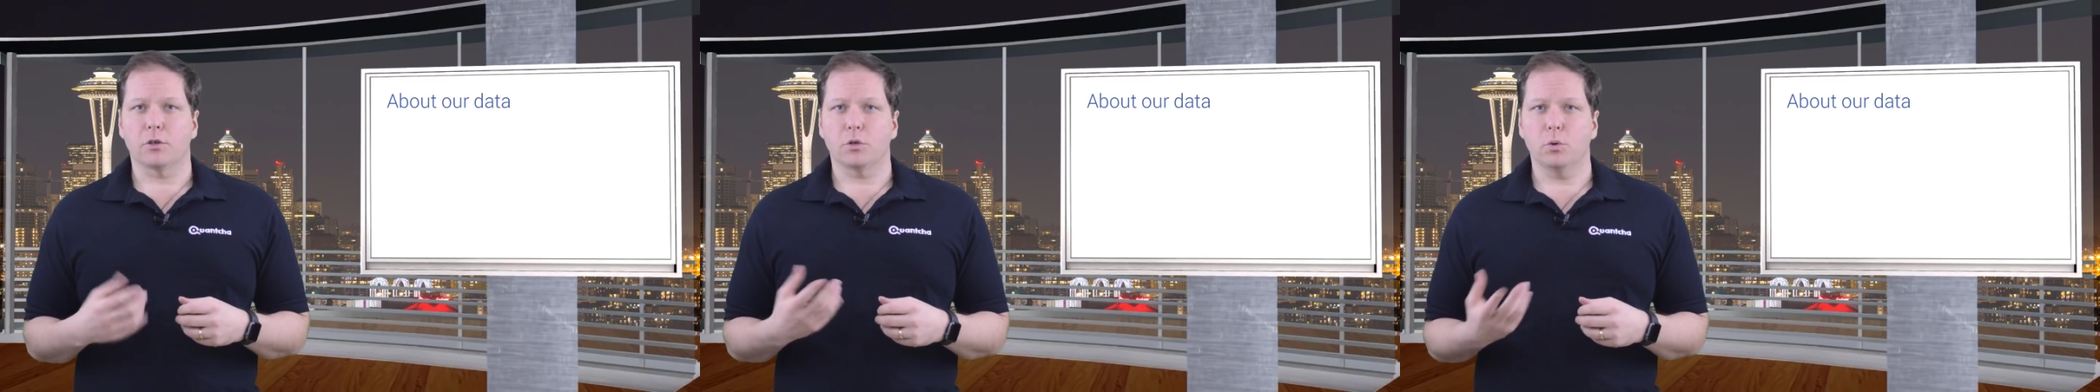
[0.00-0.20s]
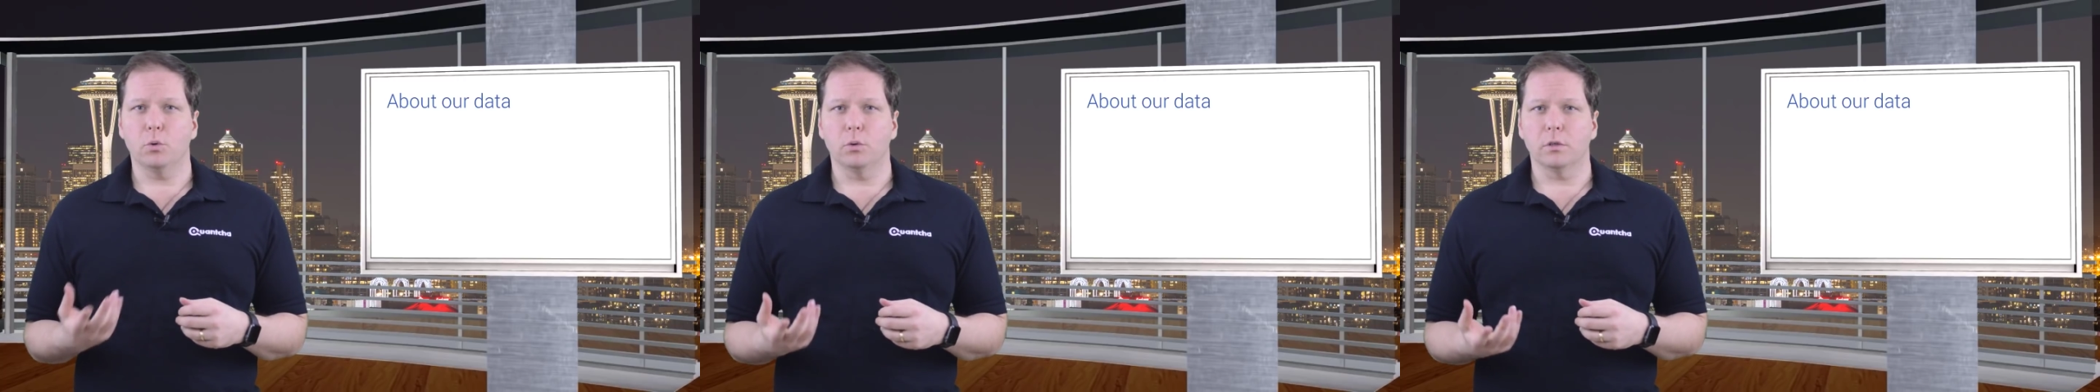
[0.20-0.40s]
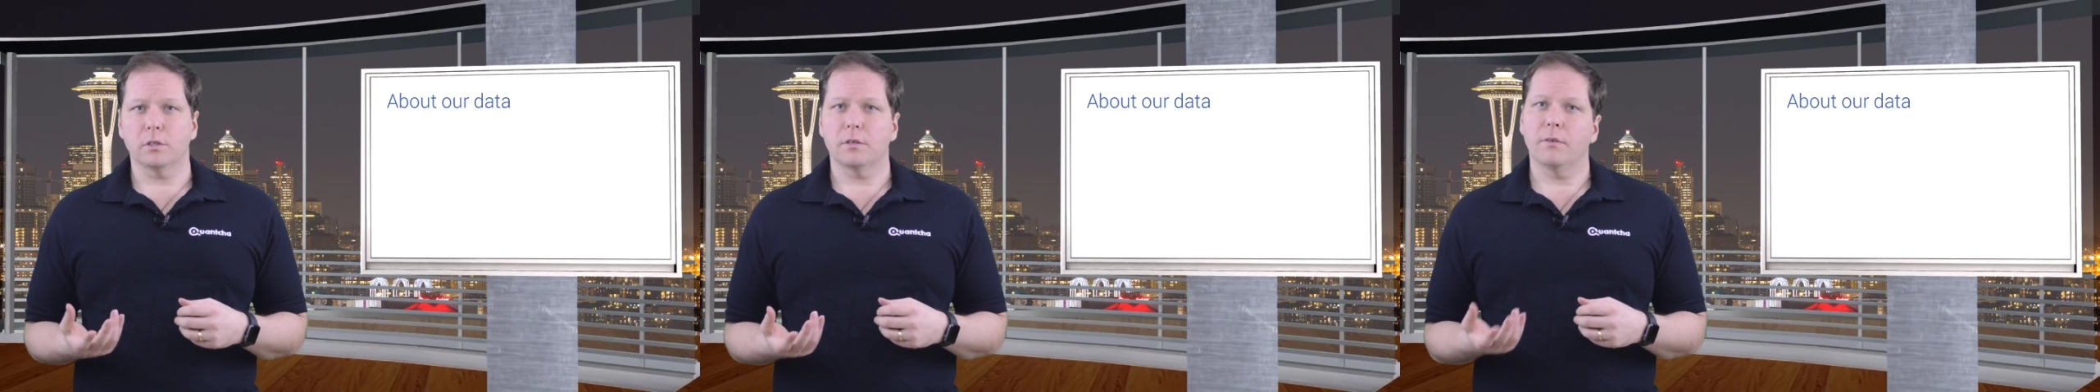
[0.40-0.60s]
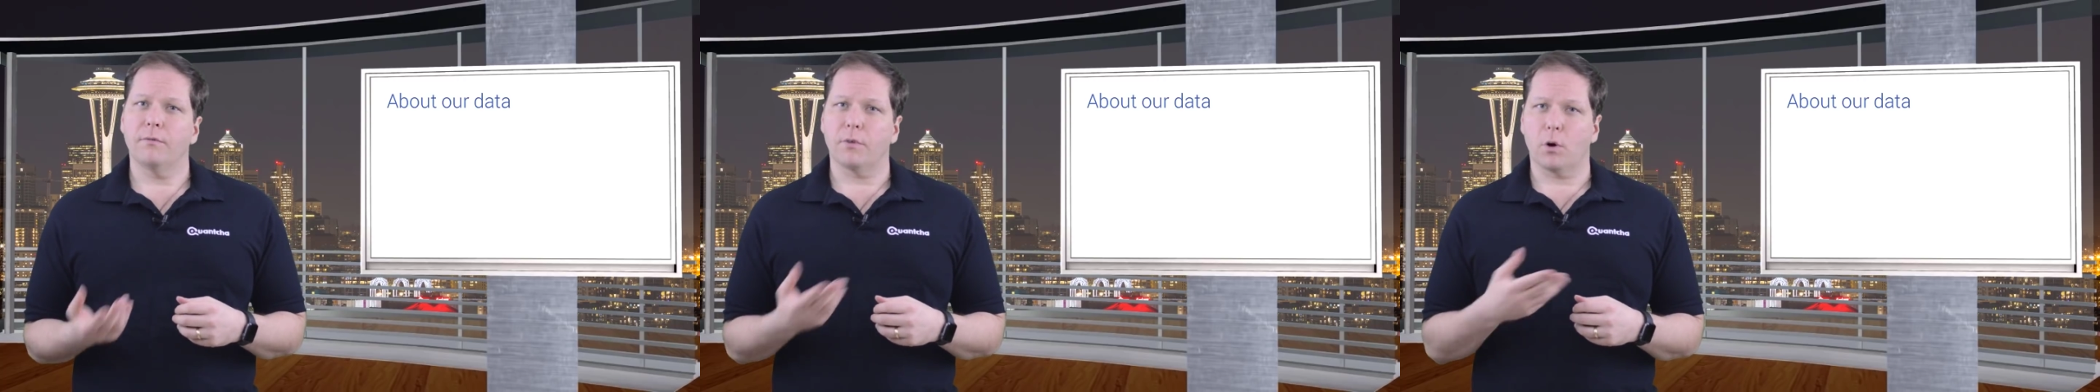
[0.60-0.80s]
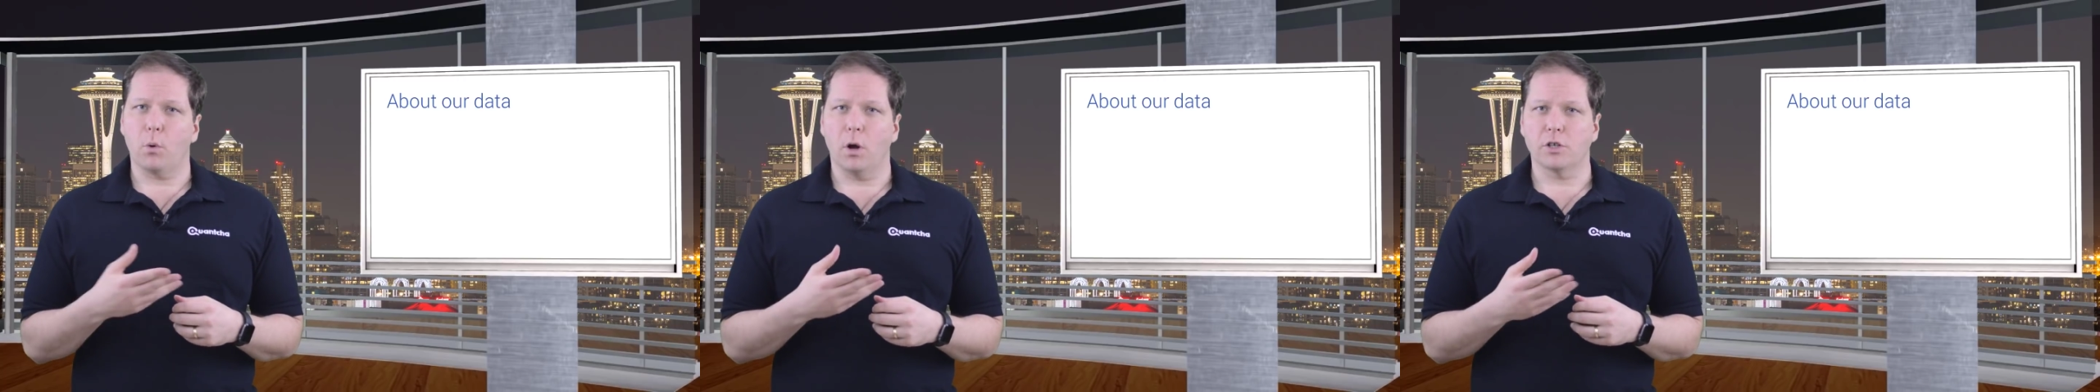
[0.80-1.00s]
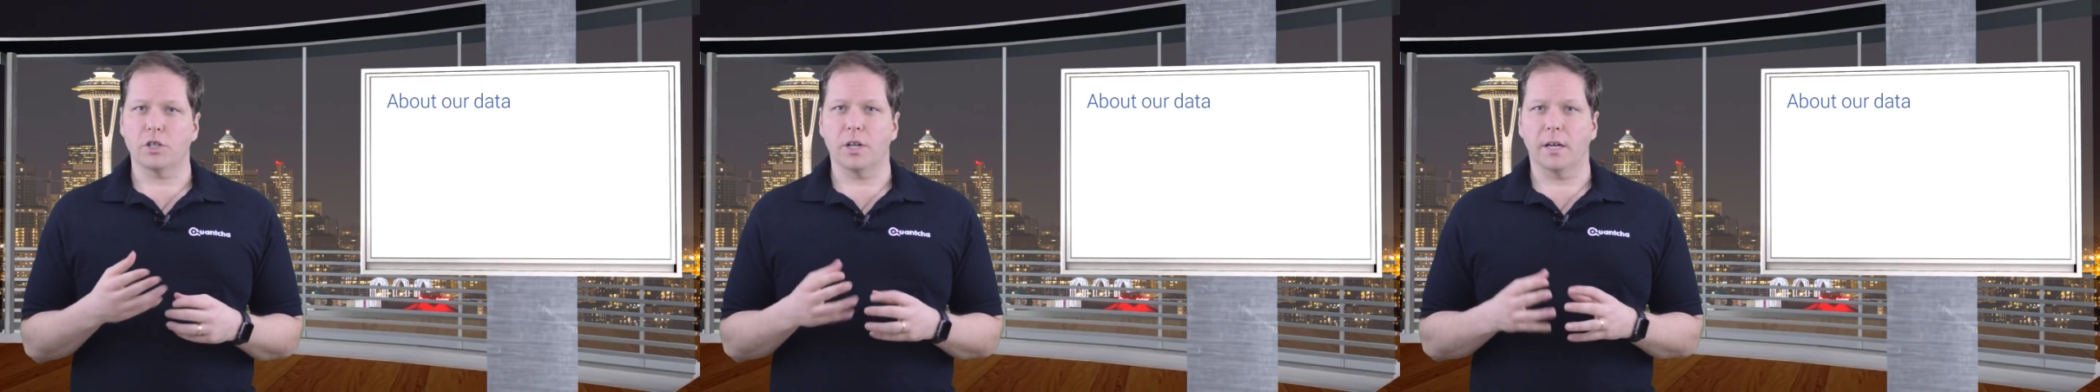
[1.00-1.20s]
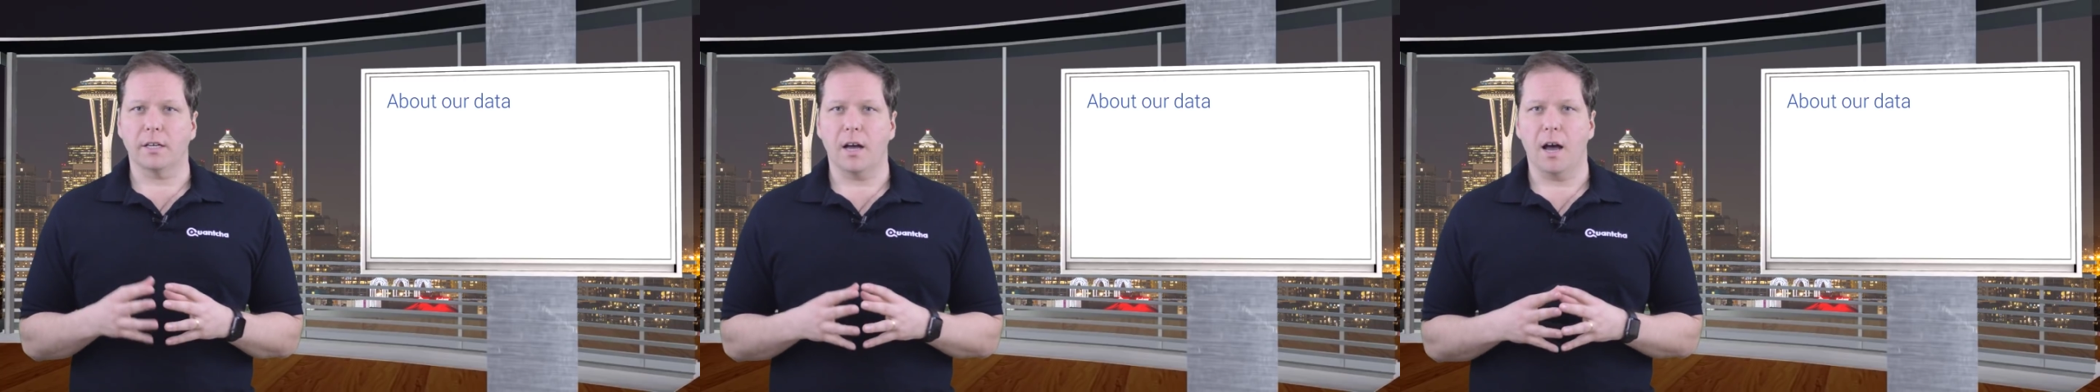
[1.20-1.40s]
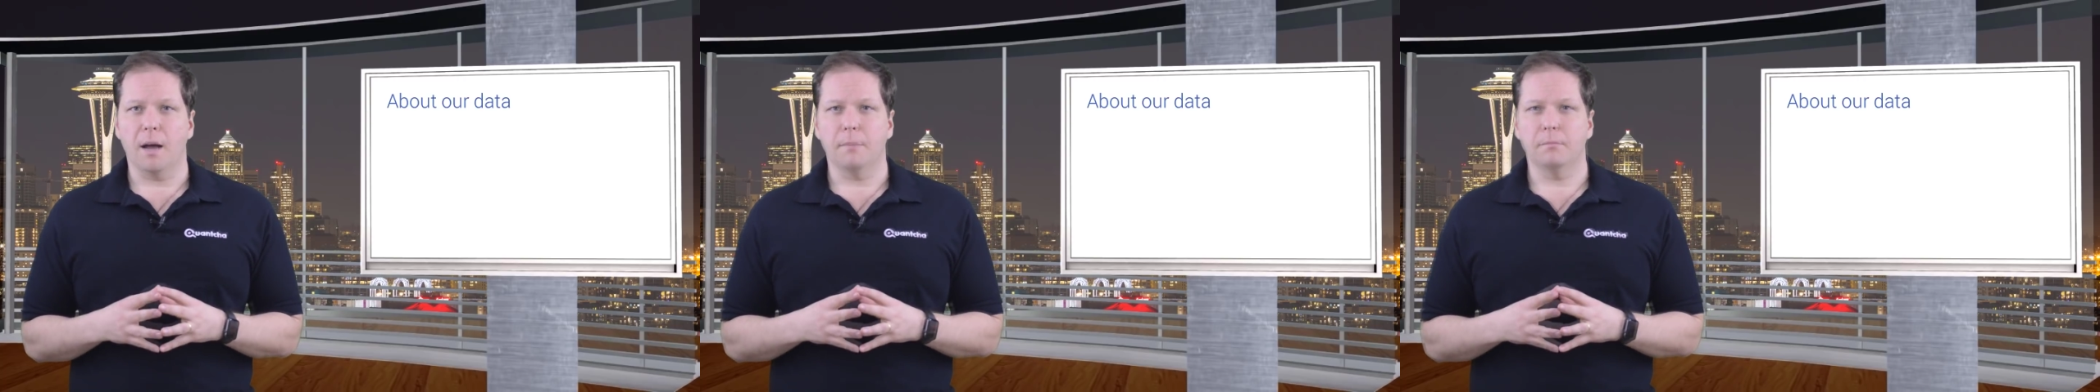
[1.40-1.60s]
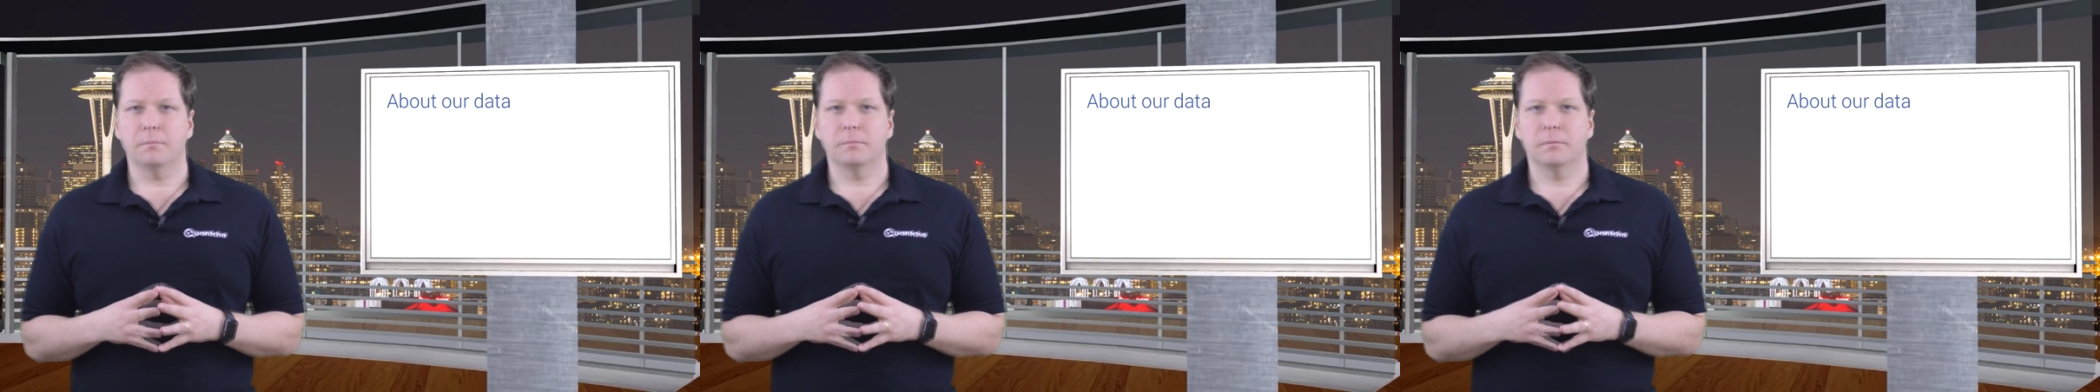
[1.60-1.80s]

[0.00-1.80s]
tools for Quantcha.com.